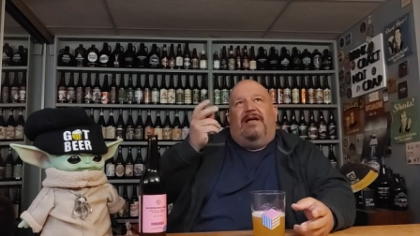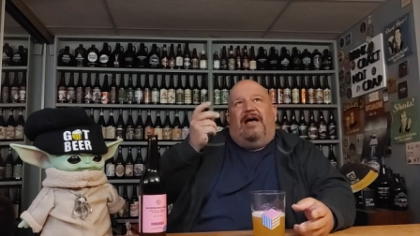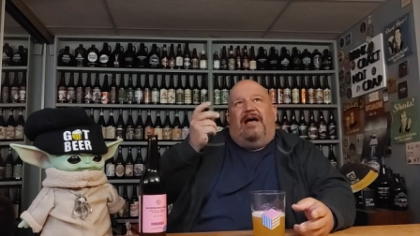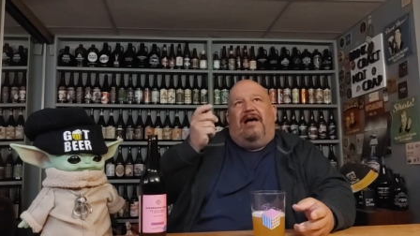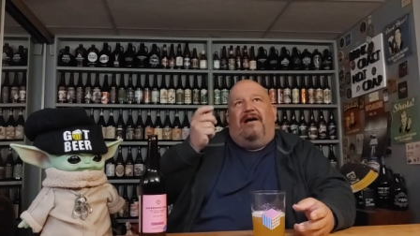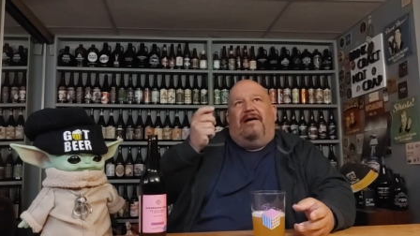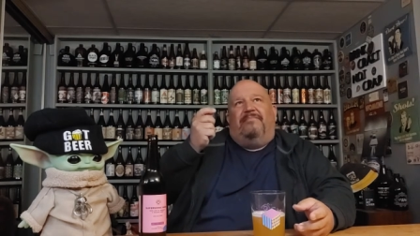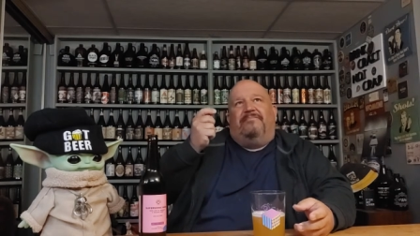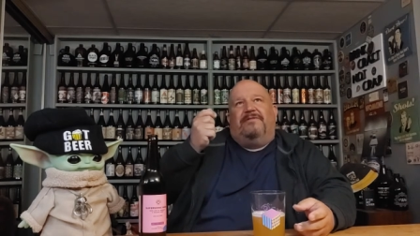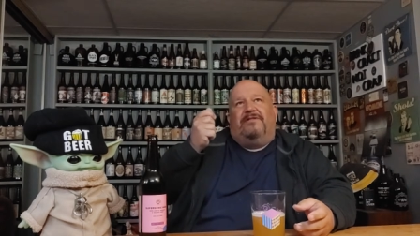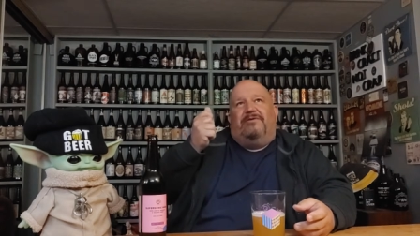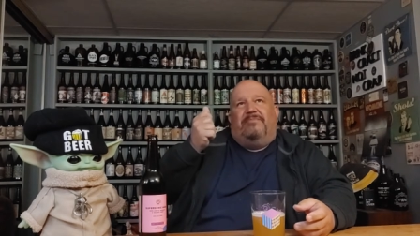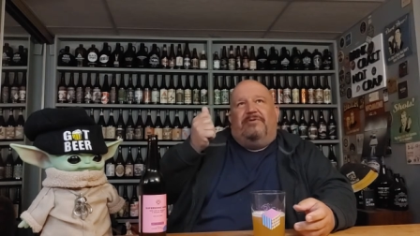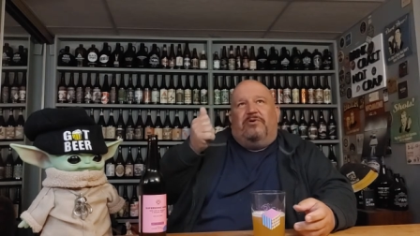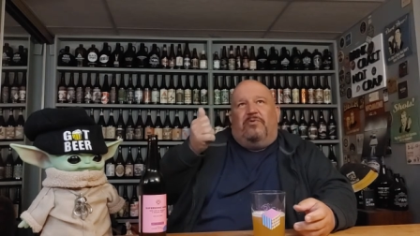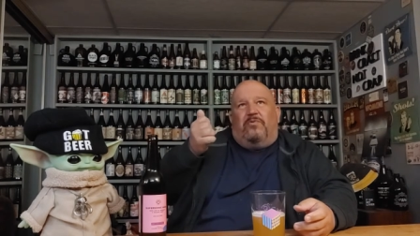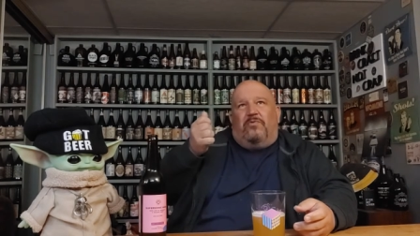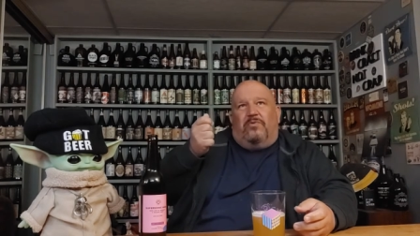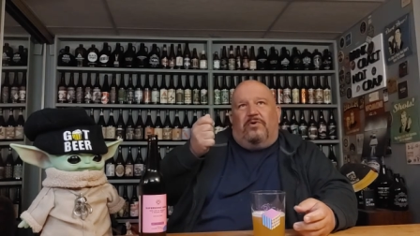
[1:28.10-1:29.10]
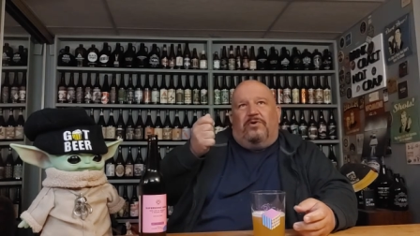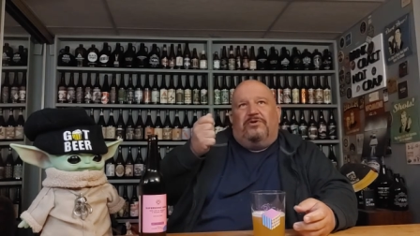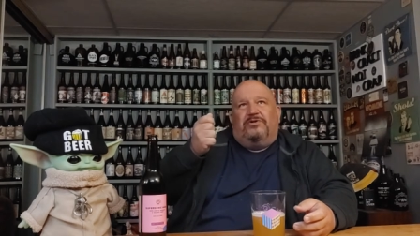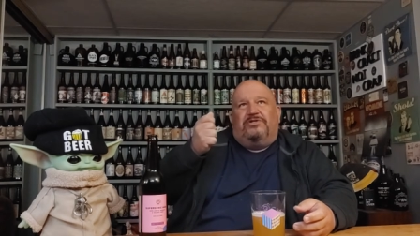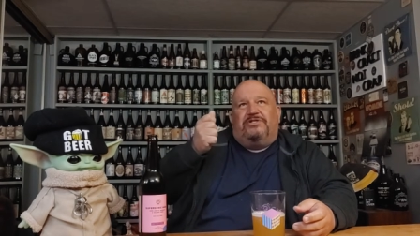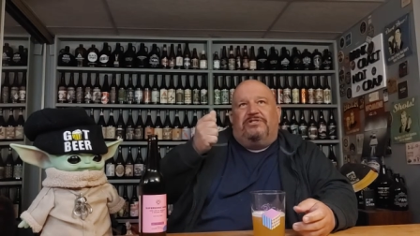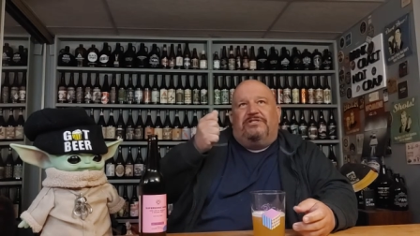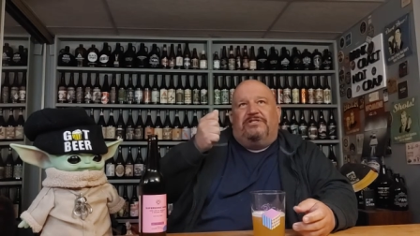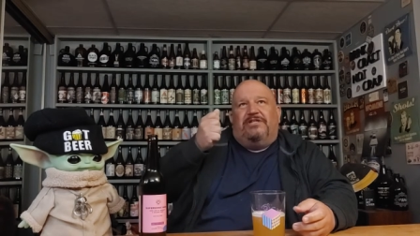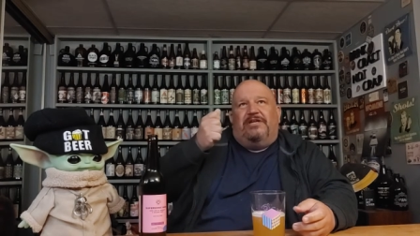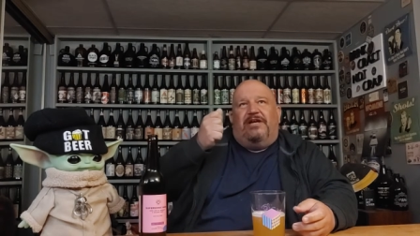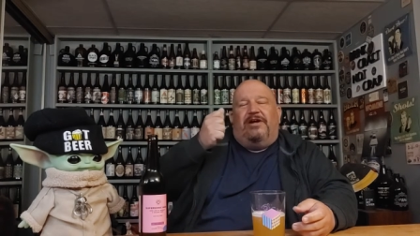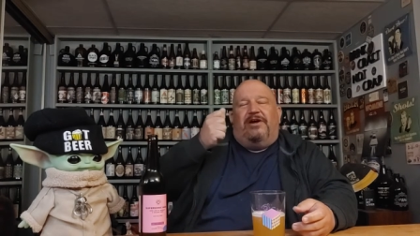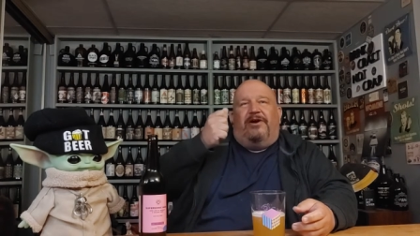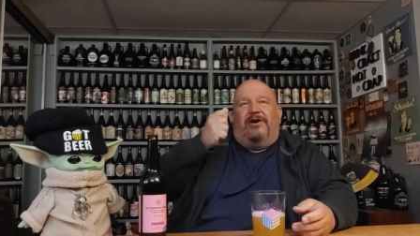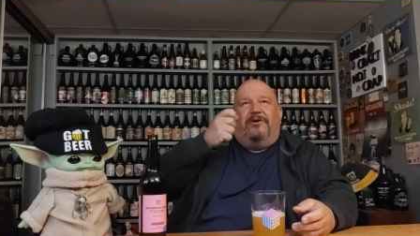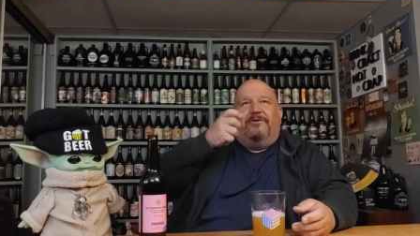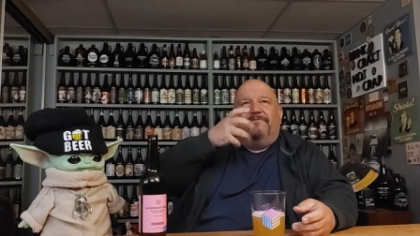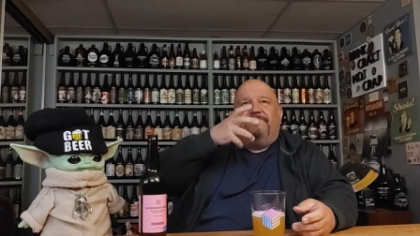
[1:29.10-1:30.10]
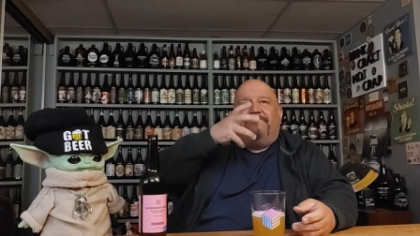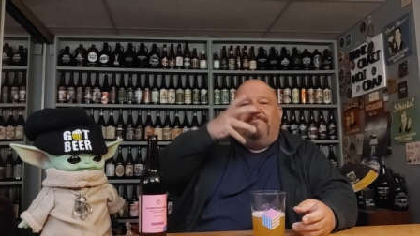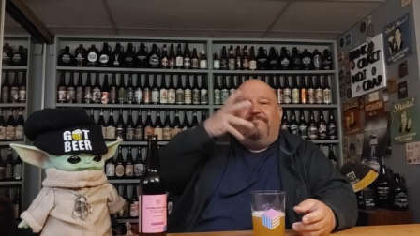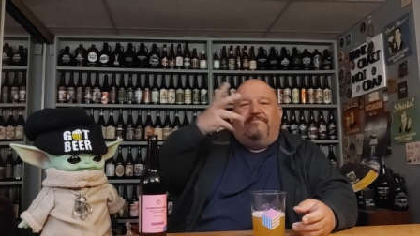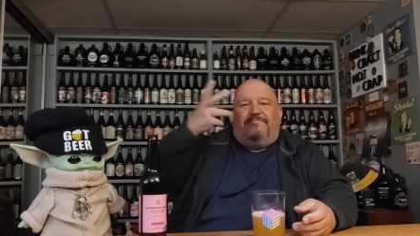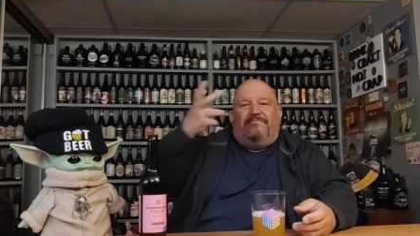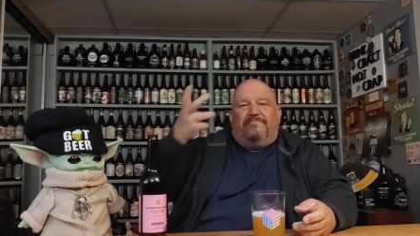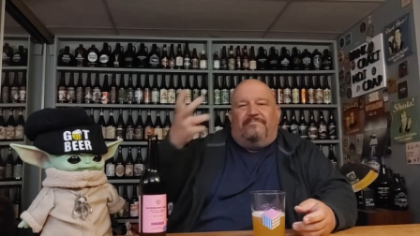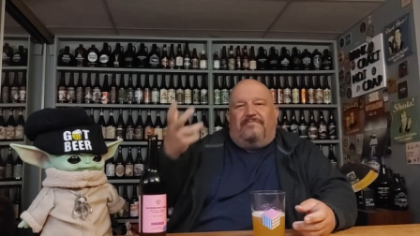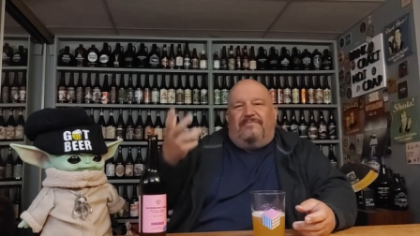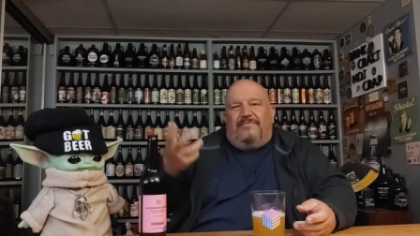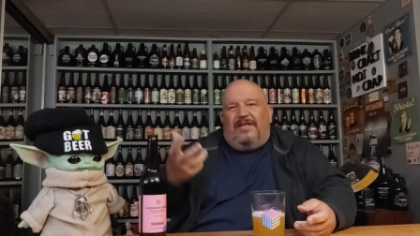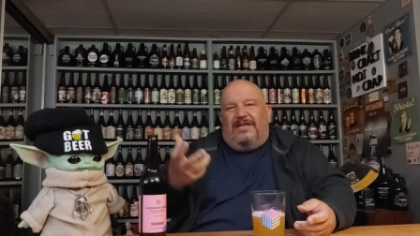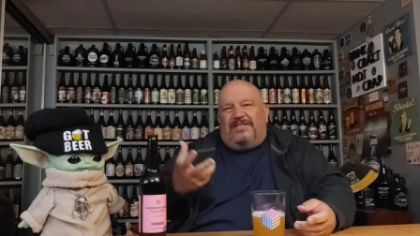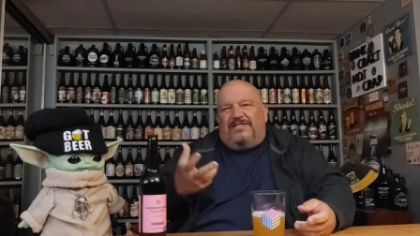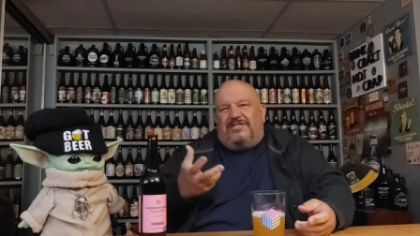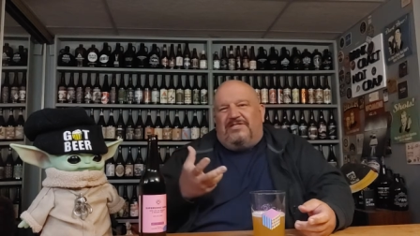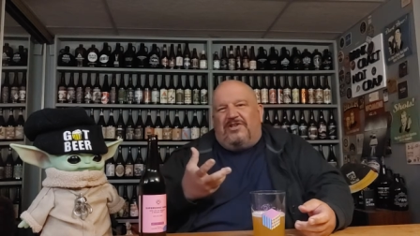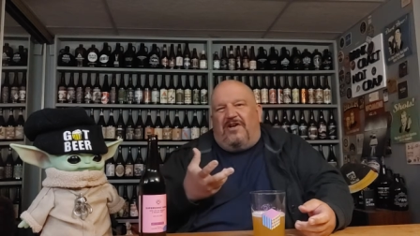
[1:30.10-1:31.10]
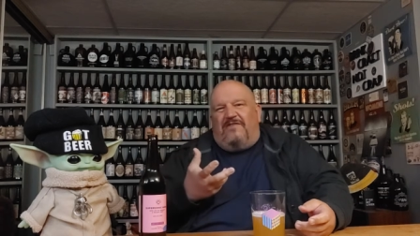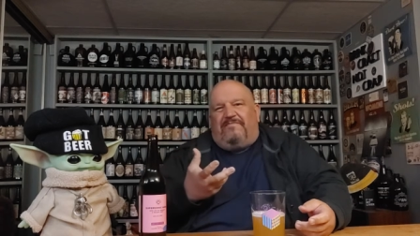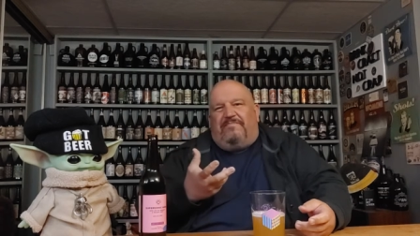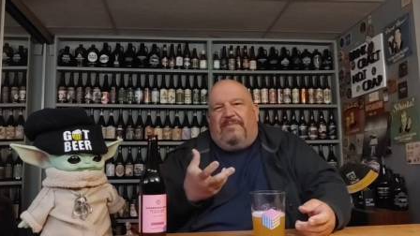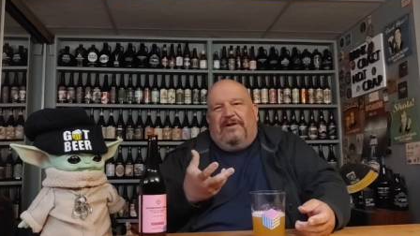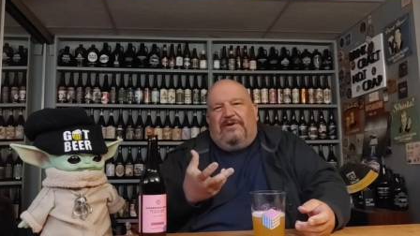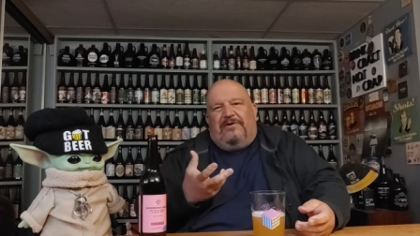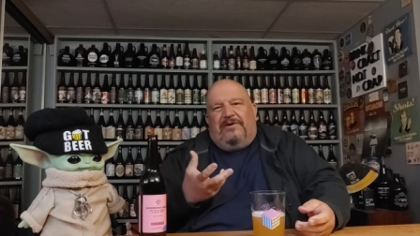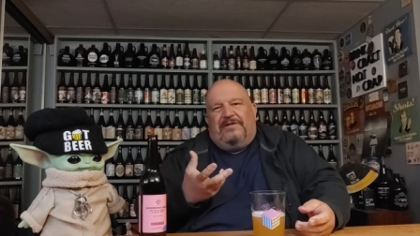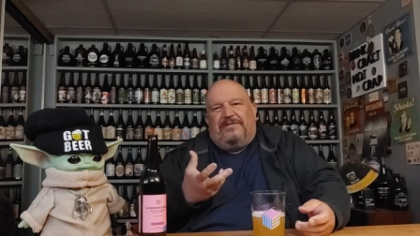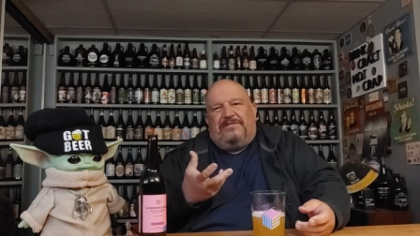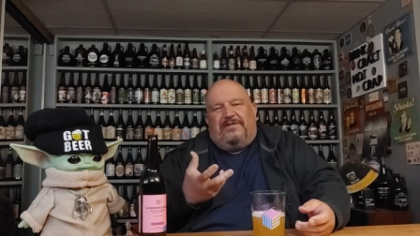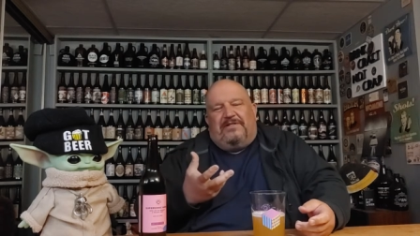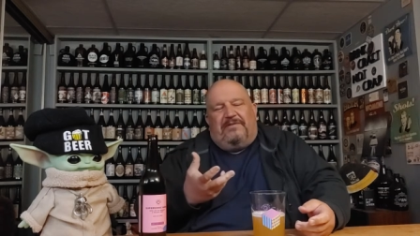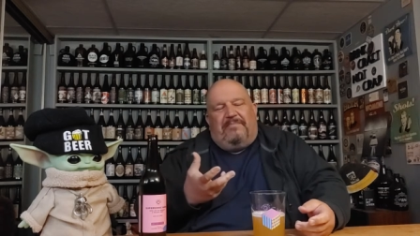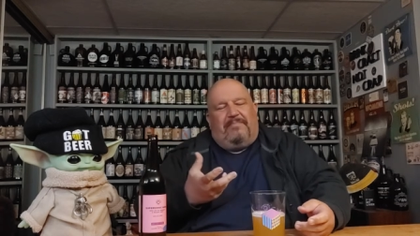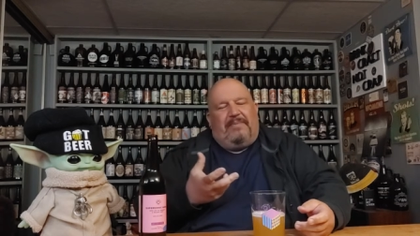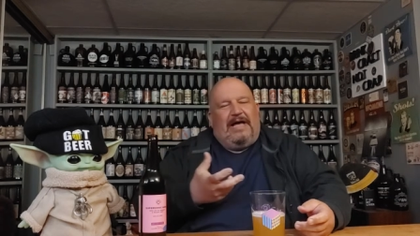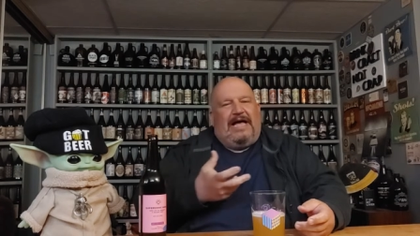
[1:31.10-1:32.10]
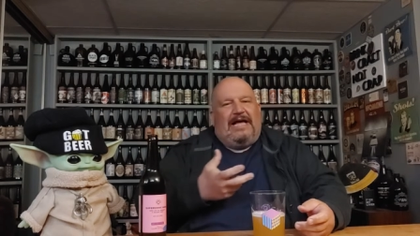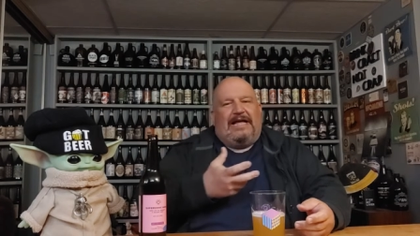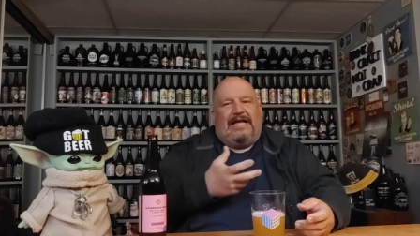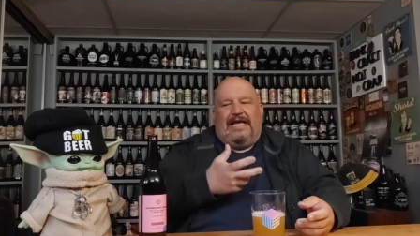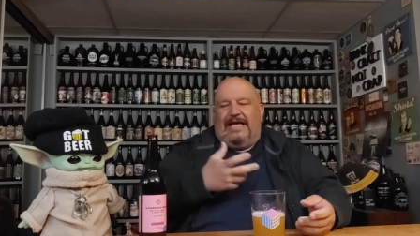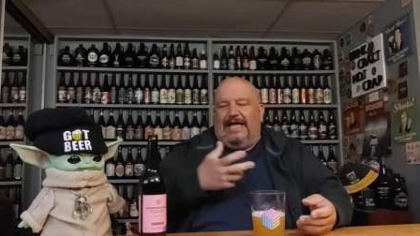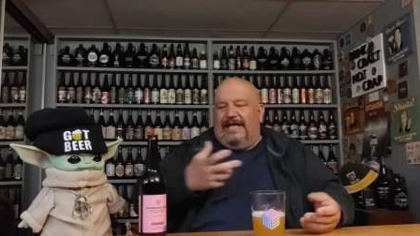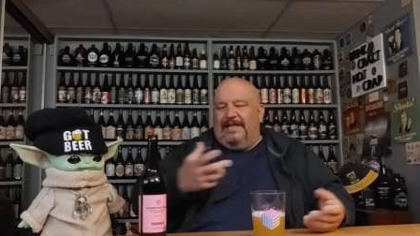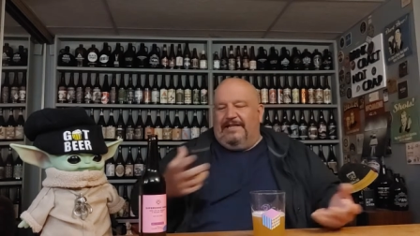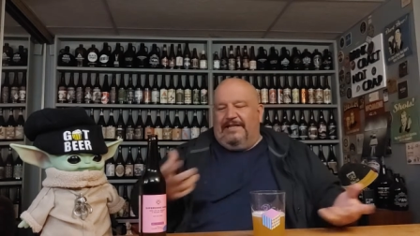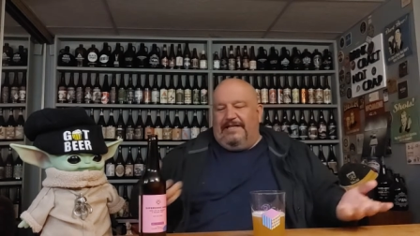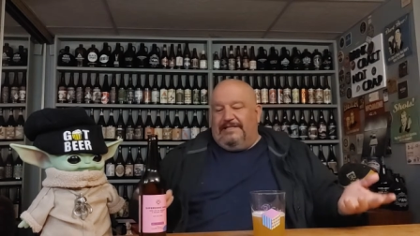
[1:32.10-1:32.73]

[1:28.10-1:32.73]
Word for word: um, a little bit of orange in there, nice soft bitterness on the back end.